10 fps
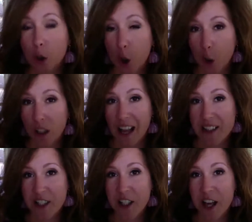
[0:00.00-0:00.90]
Lola
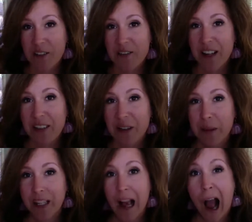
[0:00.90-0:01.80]
has a lot of faith in
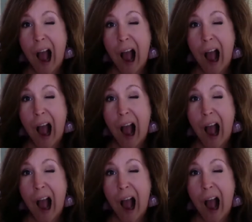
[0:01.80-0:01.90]
me.